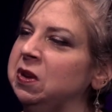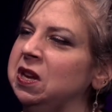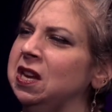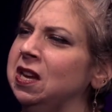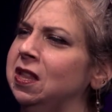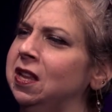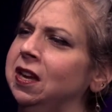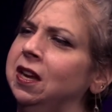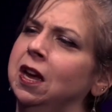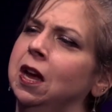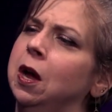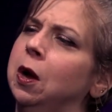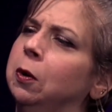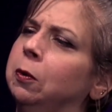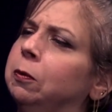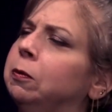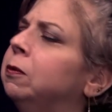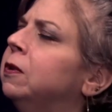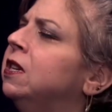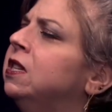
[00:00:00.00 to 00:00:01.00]
being like a
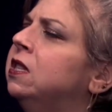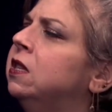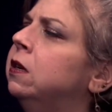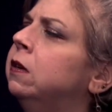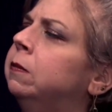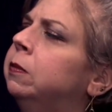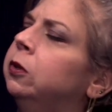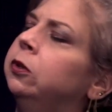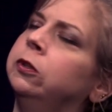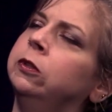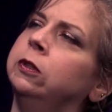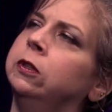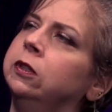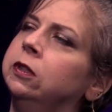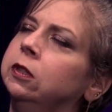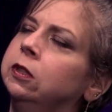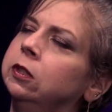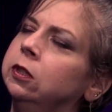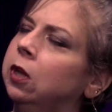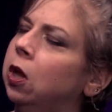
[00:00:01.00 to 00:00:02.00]

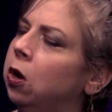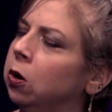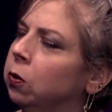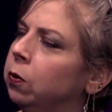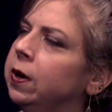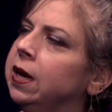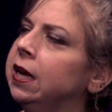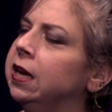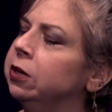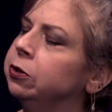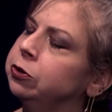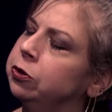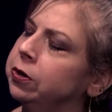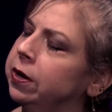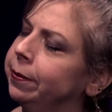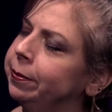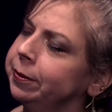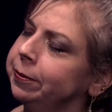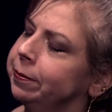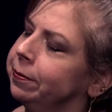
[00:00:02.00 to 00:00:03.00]
reasonable long weekend trip.